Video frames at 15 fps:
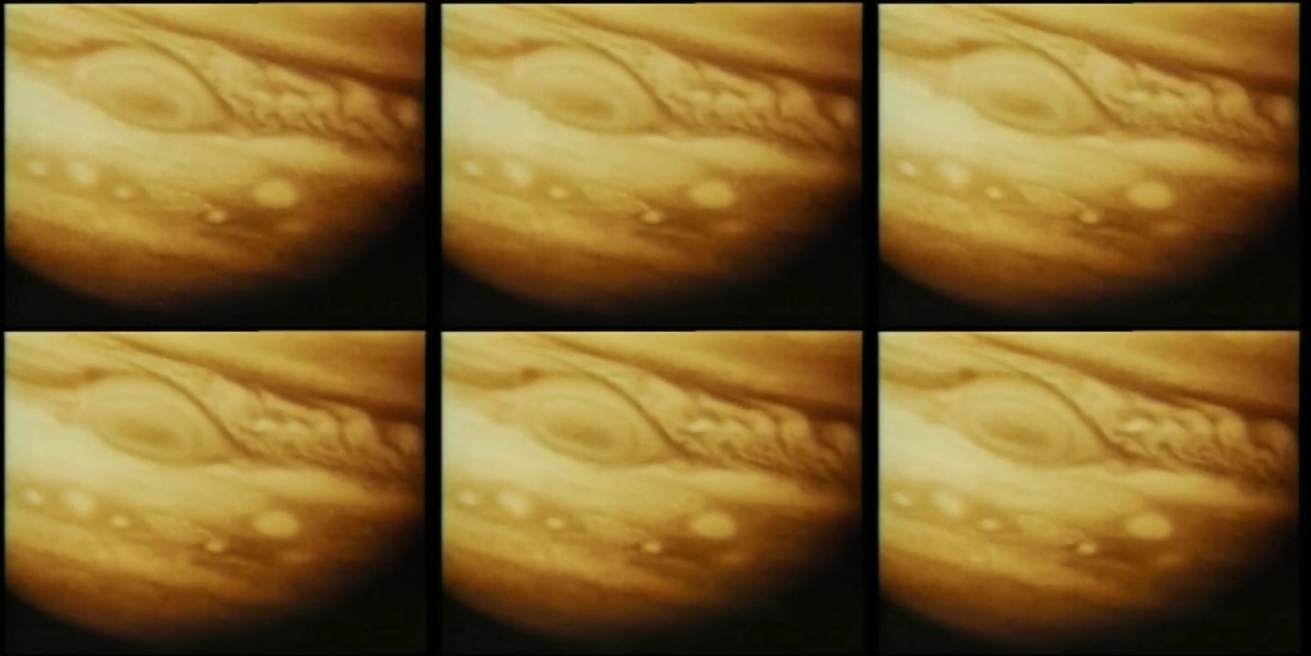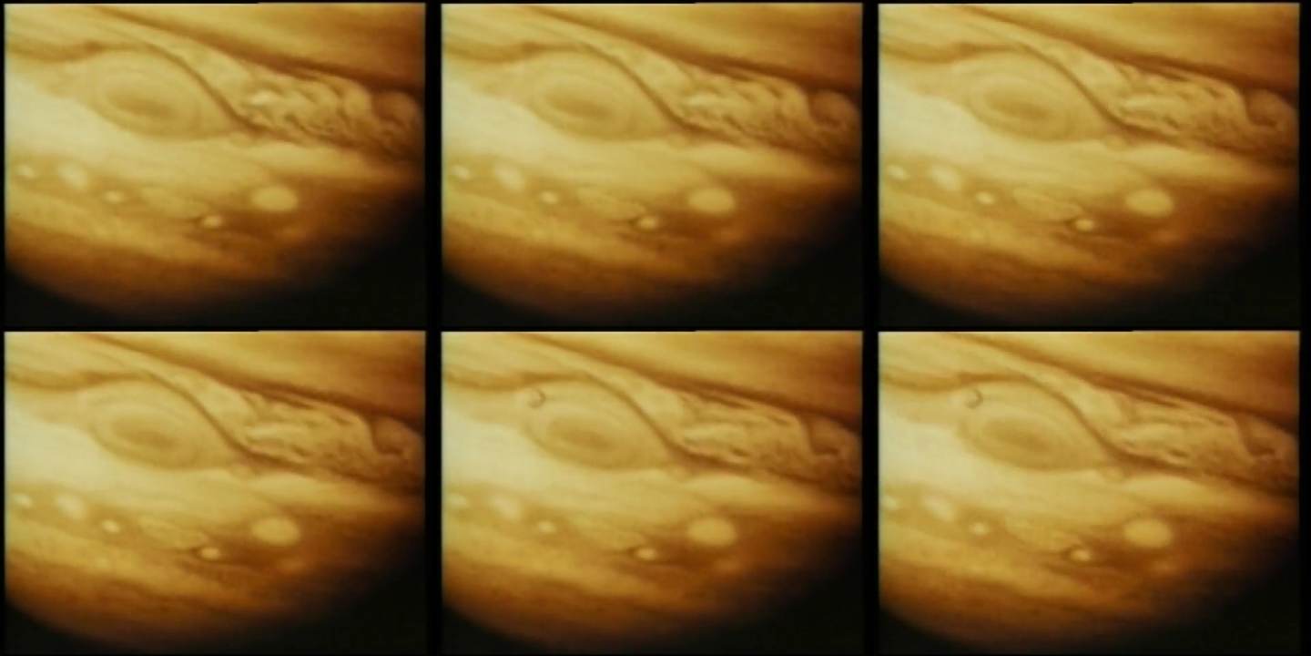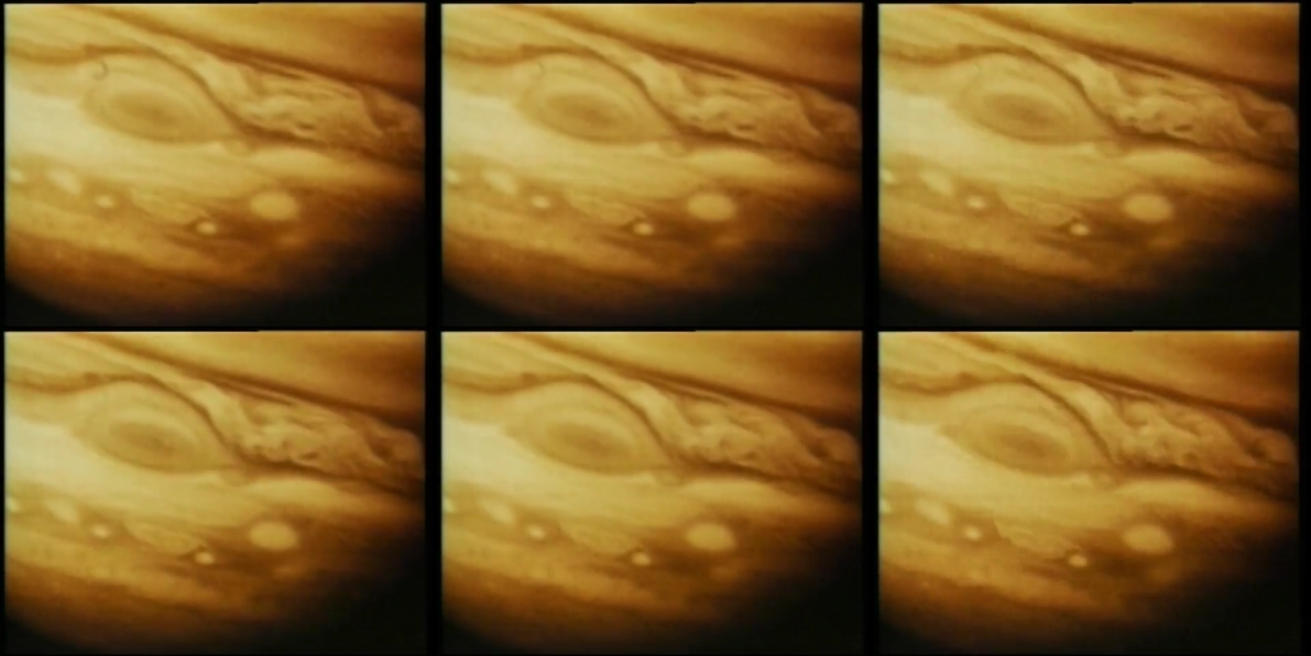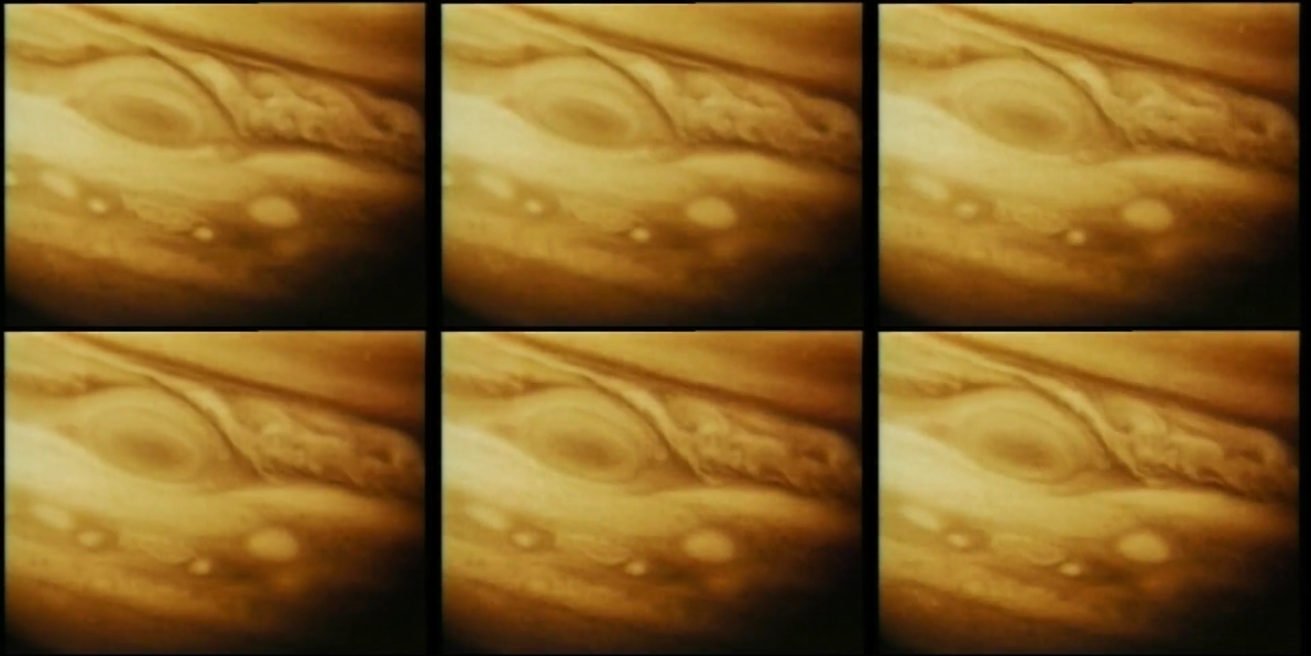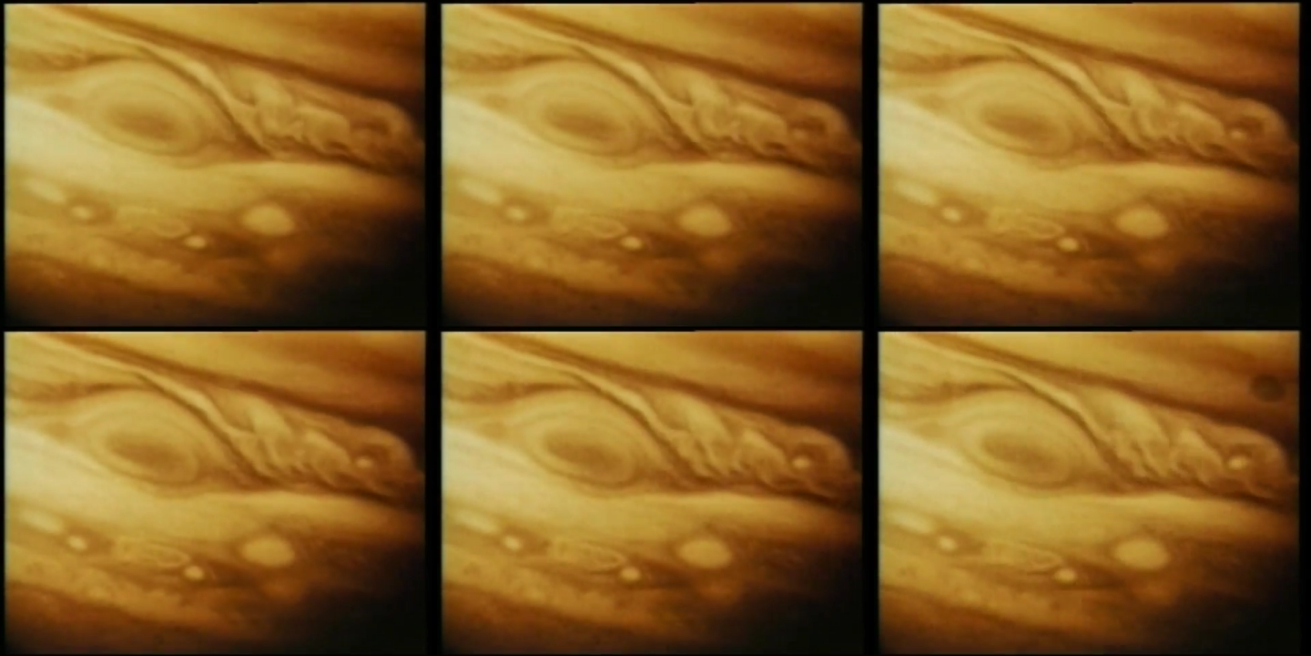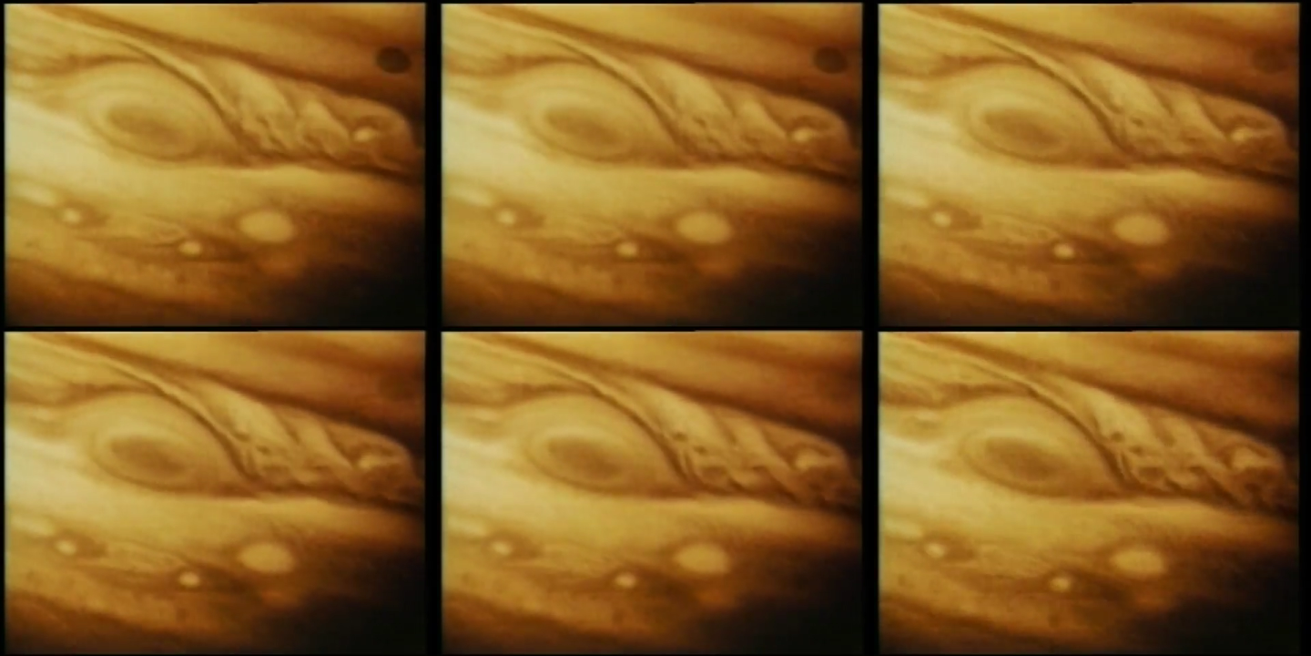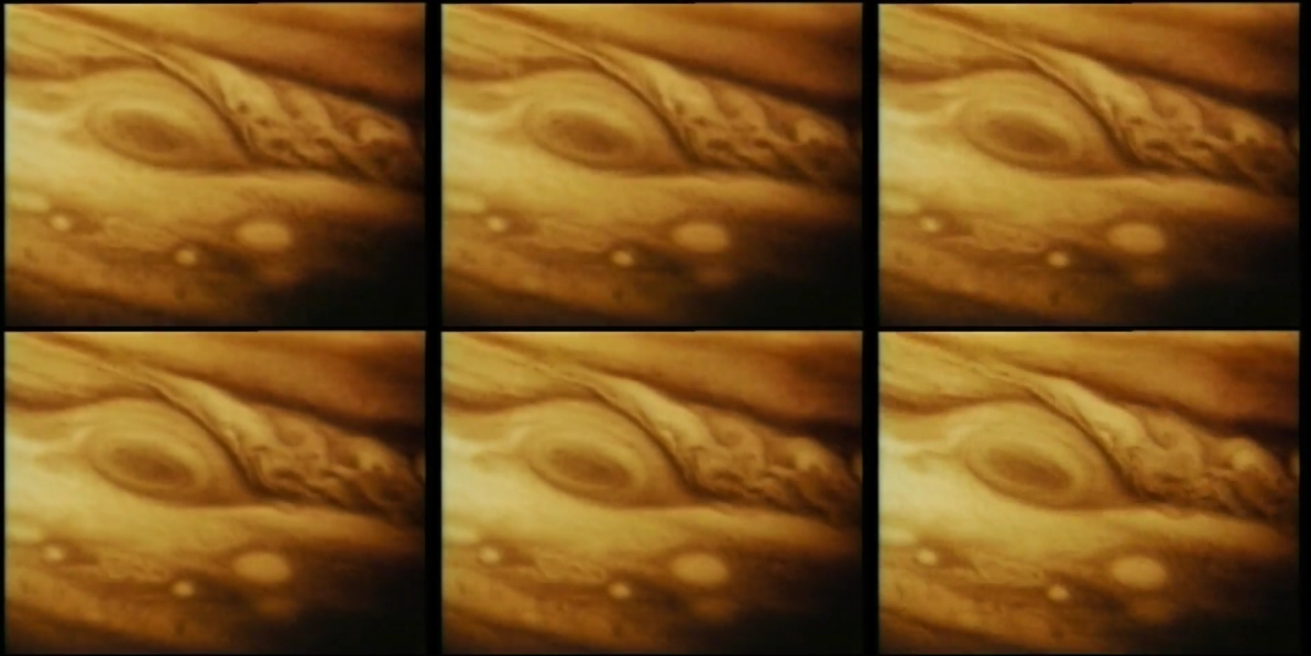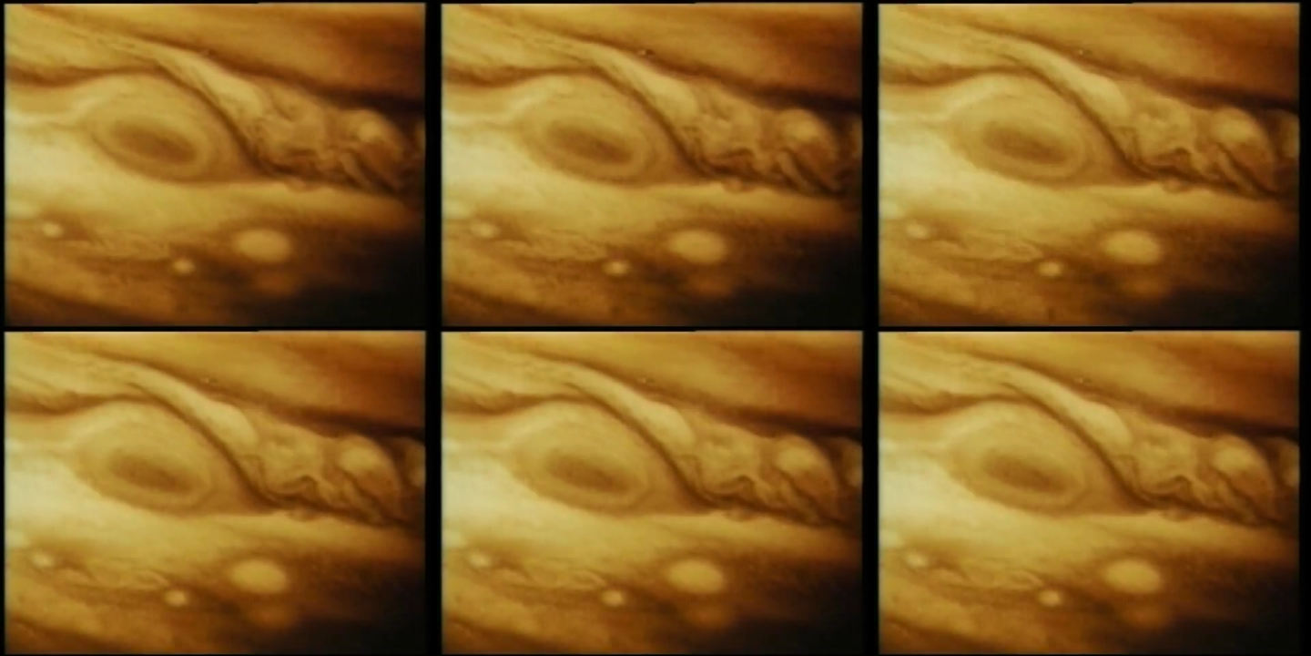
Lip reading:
No face is visible, so there are no lips to read.